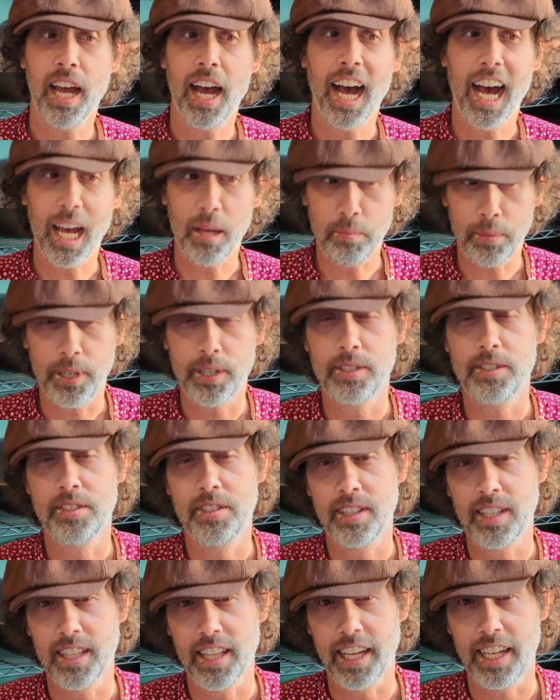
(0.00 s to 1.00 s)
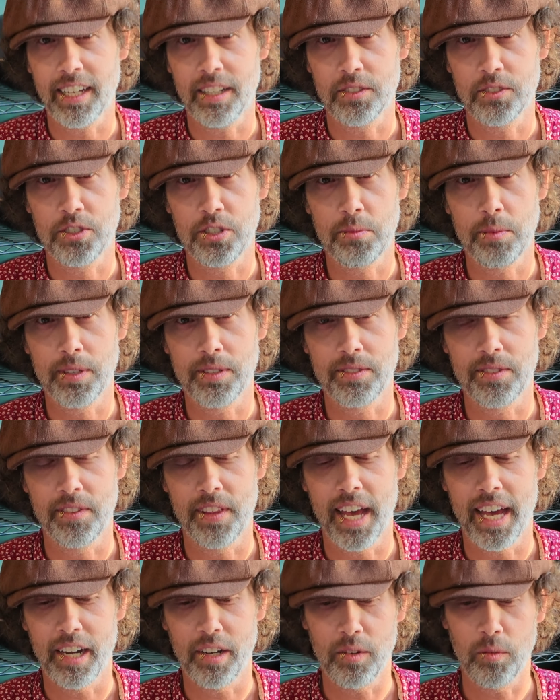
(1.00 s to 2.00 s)
I personally like instruments
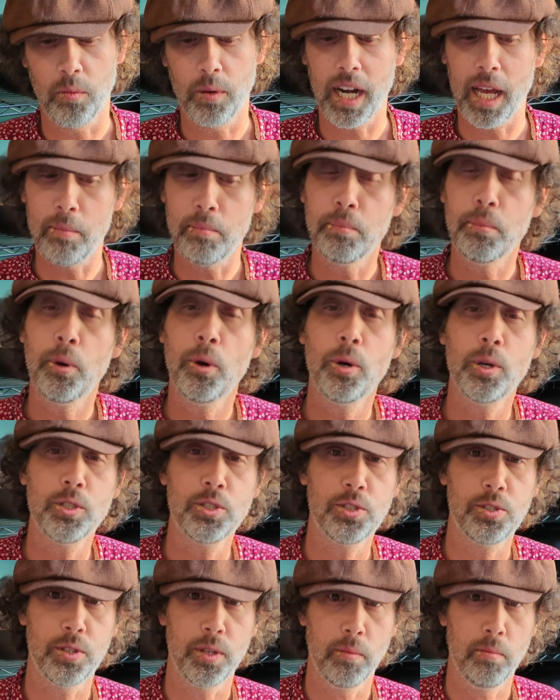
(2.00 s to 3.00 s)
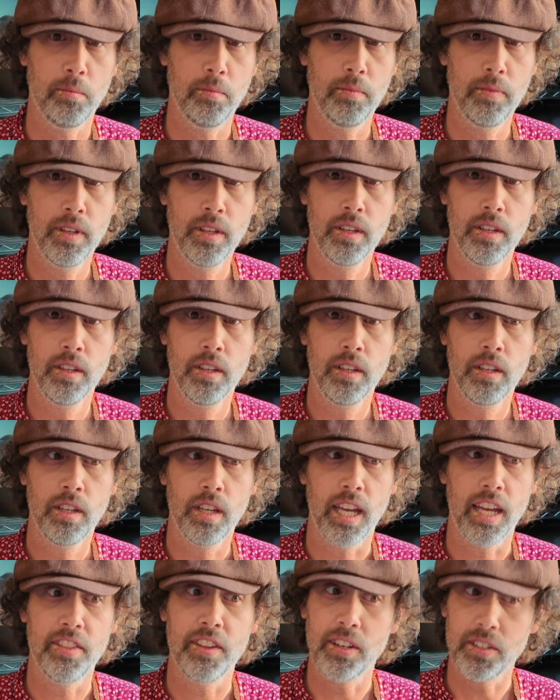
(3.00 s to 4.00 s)
that when I push them
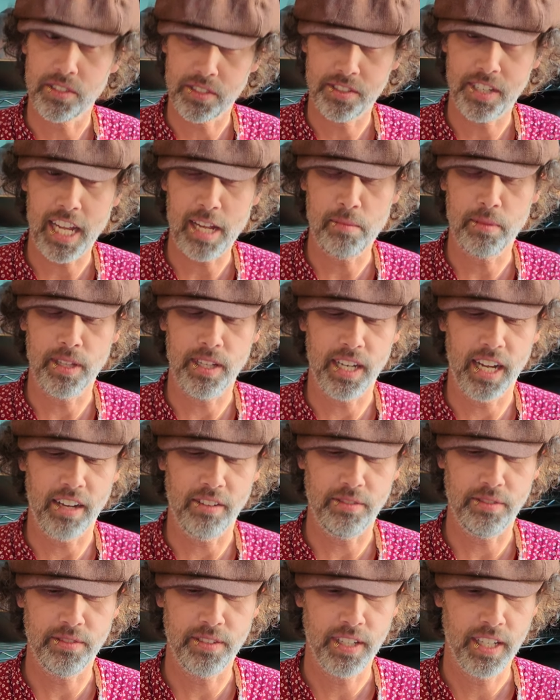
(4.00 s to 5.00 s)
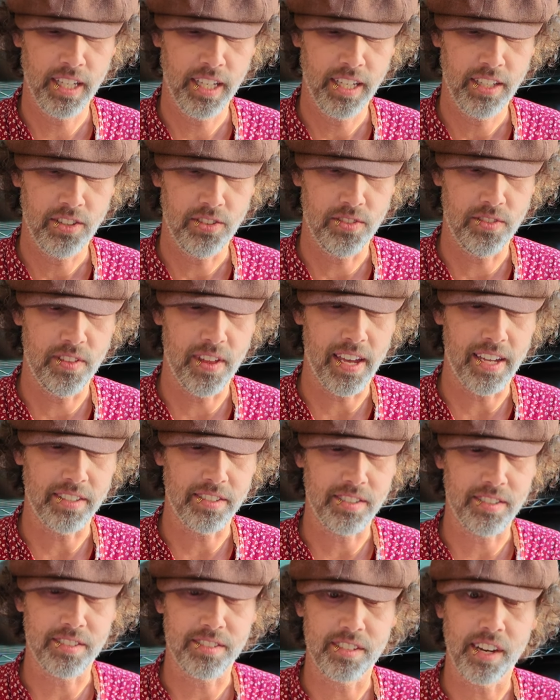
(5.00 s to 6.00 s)
and they're stable enough, they
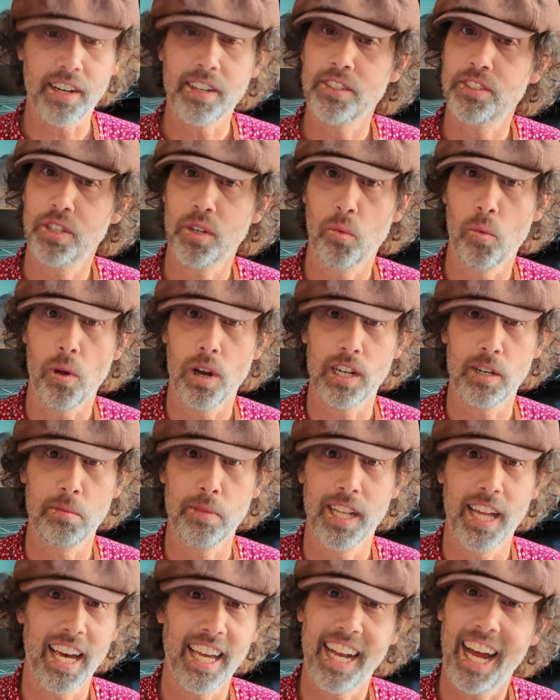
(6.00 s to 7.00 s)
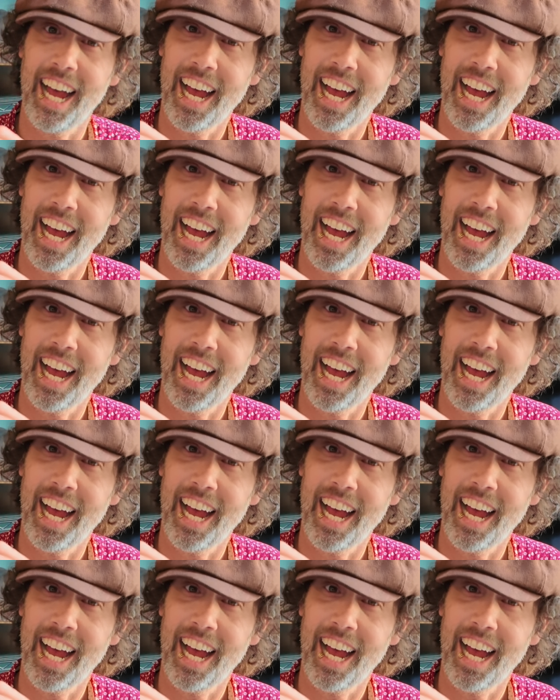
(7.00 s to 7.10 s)
start to warble at a